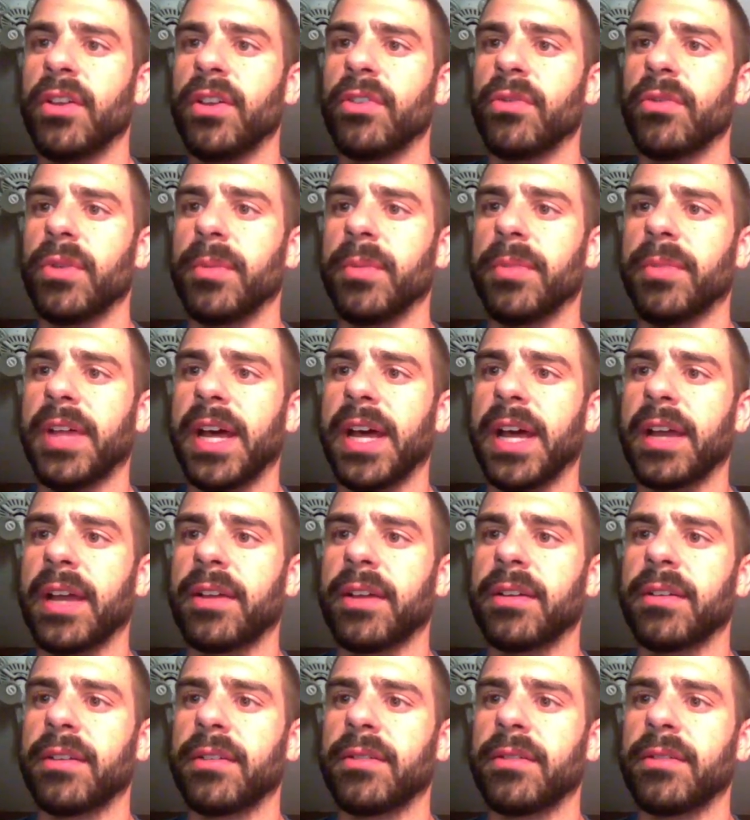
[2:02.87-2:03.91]
3
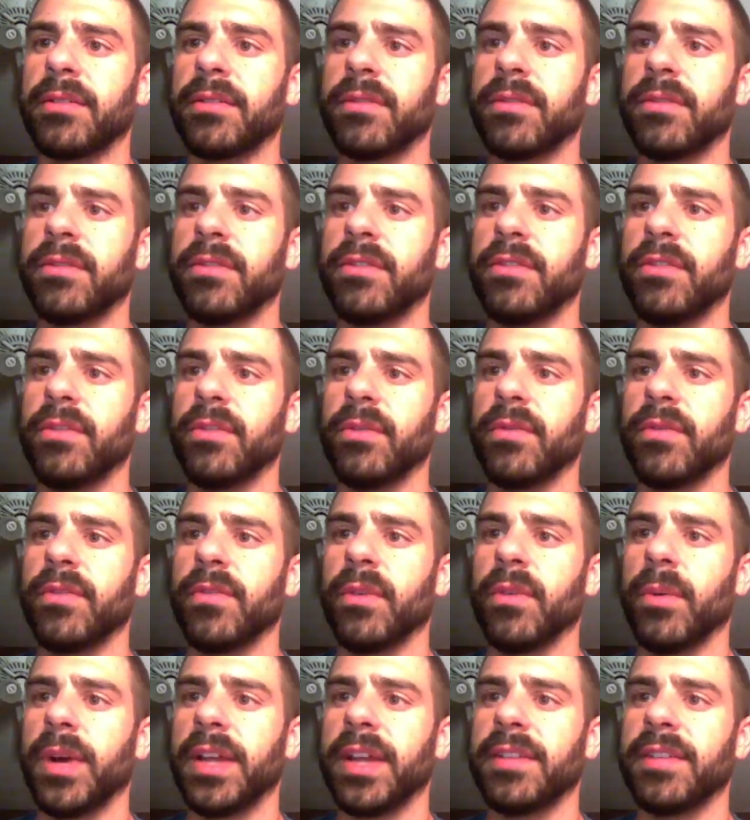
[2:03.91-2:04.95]
black, 2 of
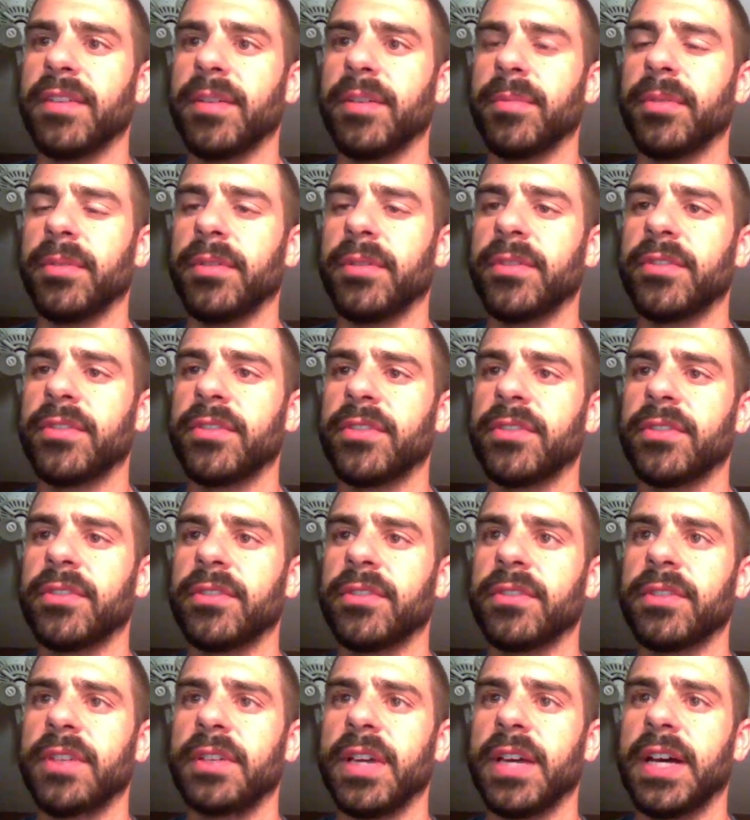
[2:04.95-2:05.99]
the white temples.
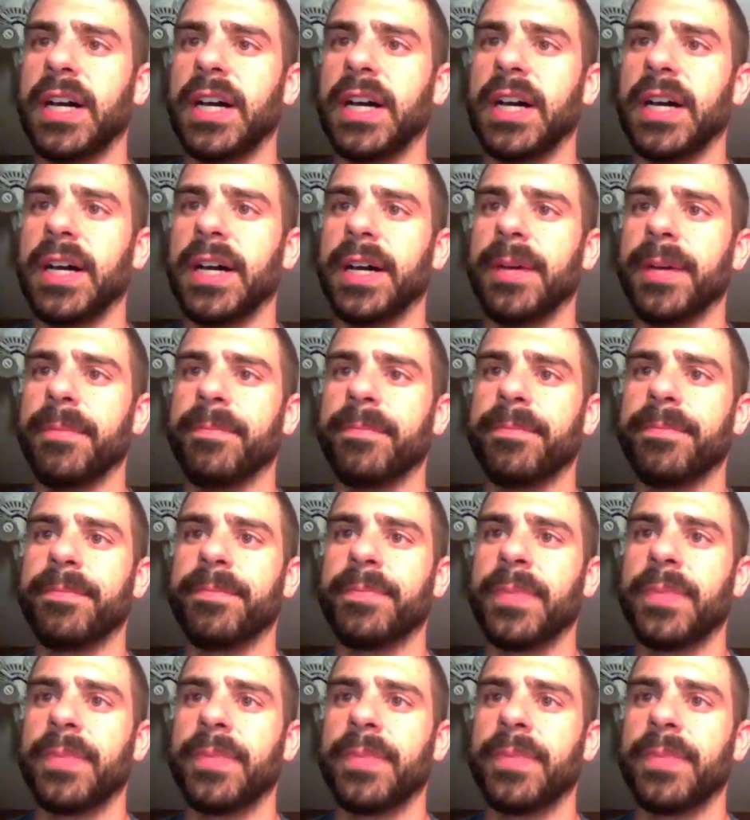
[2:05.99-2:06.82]
2